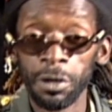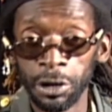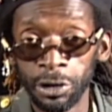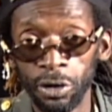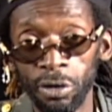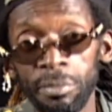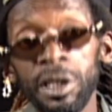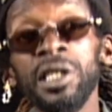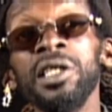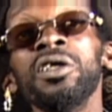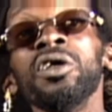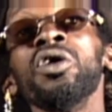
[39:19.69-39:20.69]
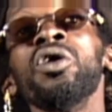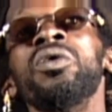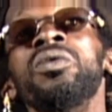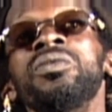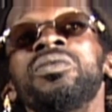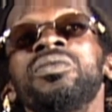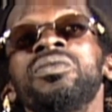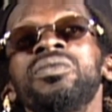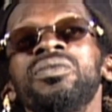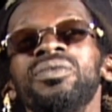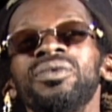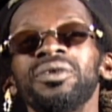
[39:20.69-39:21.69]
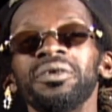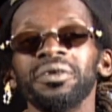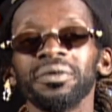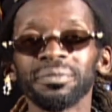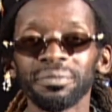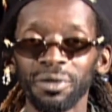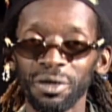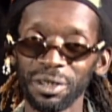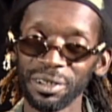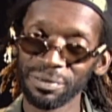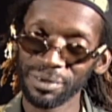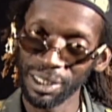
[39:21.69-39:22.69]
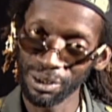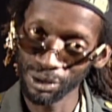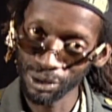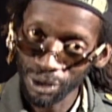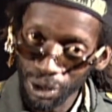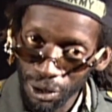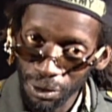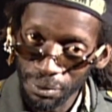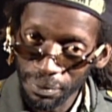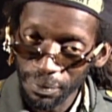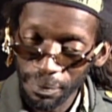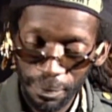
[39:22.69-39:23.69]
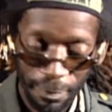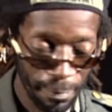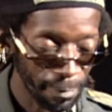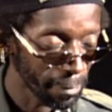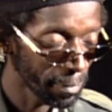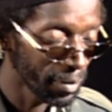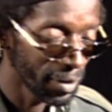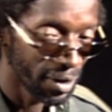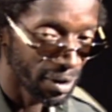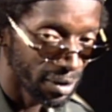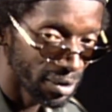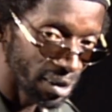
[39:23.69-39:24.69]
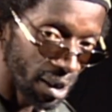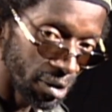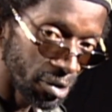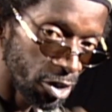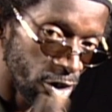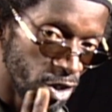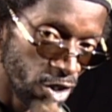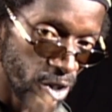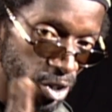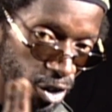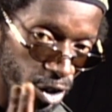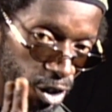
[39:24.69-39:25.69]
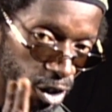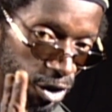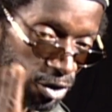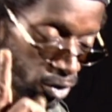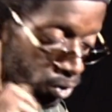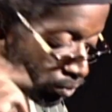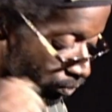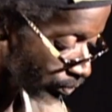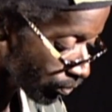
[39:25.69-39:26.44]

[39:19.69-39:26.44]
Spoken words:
it so me no no. But if that not so, that nearly so.